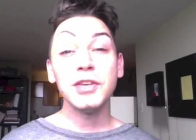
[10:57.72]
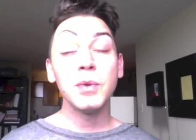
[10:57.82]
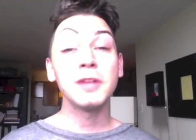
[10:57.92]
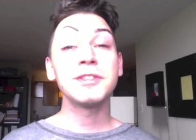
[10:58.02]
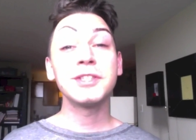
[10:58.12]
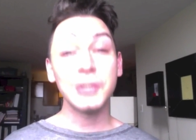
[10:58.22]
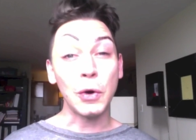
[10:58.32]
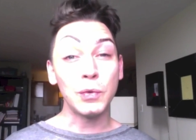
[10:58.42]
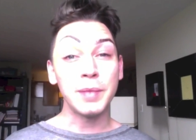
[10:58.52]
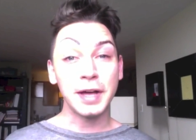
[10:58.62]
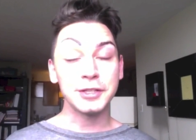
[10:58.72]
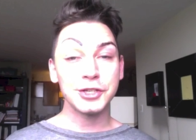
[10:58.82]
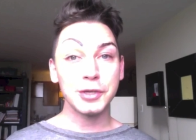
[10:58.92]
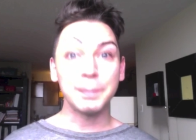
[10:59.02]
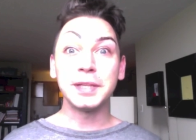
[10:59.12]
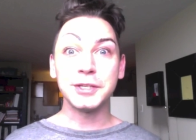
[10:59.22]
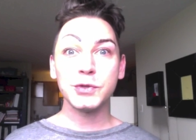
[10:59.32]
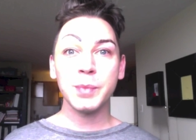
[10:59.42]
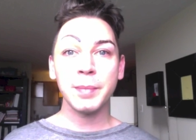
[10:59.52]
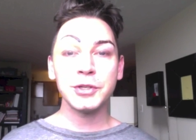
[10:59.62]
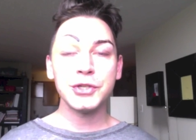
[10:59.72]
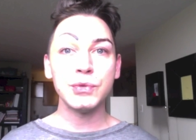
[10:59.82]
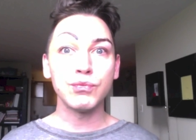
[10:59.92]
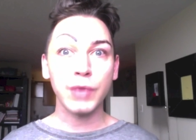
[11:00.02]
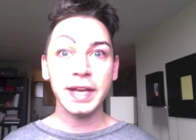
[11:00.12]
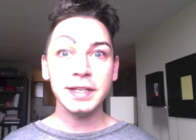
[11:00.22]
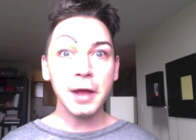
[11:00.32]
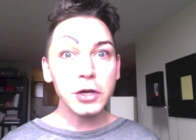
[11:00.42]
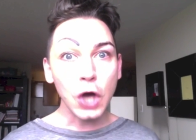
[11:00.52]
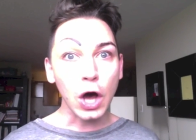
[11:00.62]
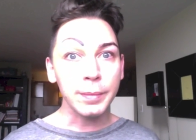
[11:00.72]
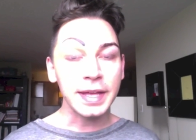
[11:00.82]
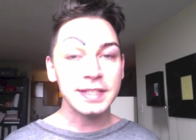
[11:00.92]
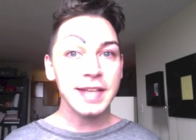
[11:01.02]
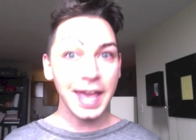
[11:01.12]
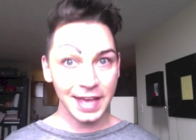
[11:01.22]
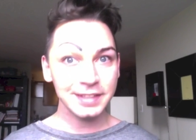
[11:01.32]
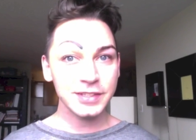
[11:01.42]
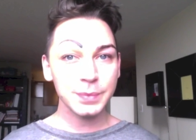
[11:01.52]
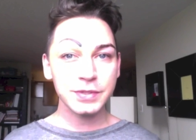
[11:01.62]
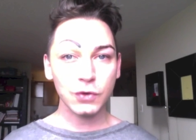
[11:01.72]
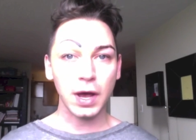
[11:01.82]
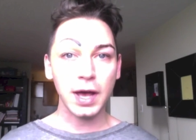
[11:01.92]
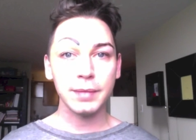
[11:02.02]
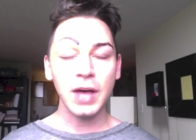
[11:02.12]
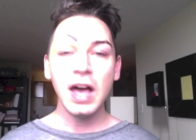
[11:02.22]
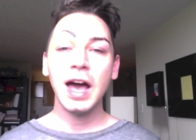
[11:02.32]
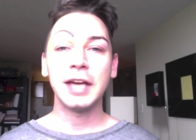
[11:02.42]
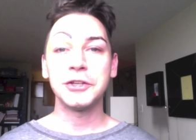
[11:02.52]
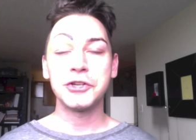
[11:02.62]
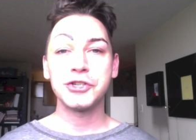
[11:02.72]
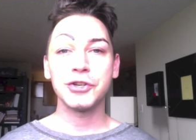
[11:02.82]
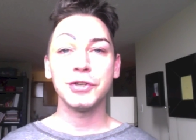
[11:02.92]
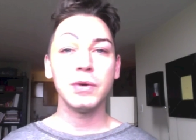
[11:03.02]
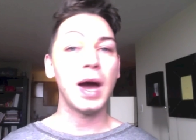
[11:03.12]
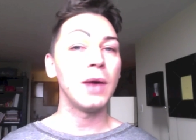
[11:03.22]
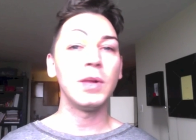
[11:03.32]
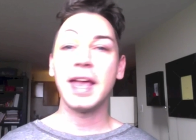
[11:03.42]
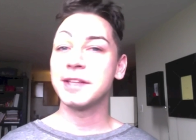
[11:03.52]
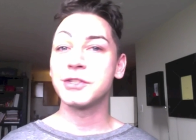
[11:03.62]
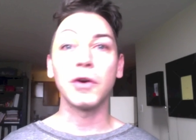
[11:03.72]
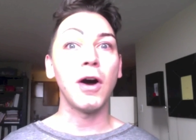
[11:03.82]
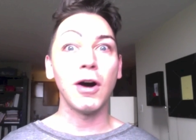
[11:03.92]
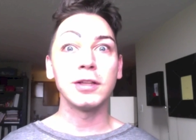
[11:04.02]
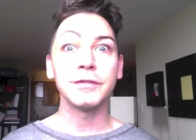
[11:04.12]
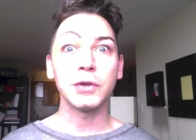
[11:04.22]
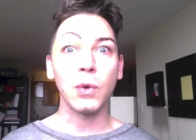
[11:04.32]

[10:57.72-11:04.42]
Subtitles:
you all so much. Please remember to rate, comment, and subscribe. I can assure you I will answer all of your